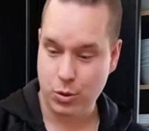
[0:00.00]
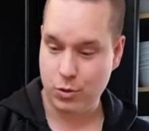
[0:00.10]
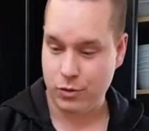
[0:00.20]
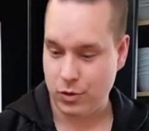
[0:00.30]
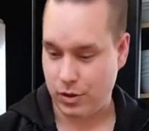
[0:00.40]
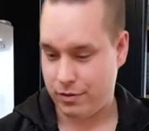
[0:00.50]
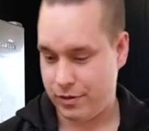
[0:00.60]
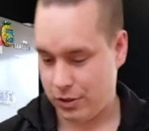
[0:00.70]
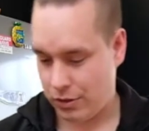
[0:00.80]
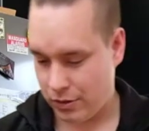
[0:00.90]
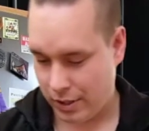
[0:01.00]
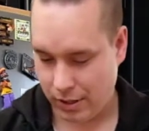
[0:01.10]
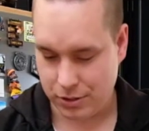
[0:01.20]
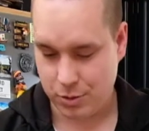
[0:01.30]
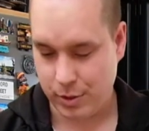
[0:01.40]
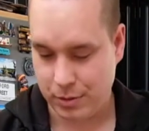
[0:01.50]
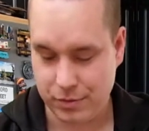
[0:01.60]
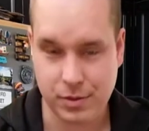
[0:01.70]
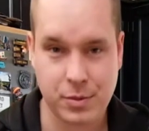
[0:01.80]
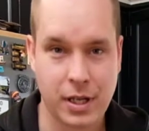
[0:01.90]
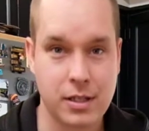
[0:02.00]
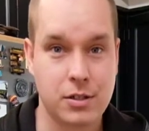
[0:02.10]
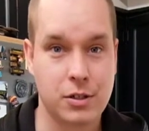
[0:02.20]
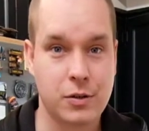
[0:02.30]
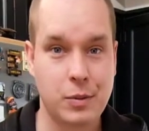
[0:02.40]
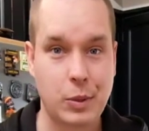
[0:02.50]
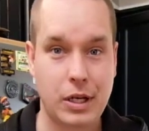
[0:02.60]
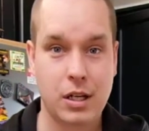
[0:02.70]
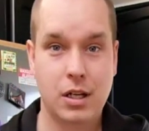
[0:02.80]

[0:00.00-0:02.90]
over, the filter there, I'll just be able to flip that into the green bin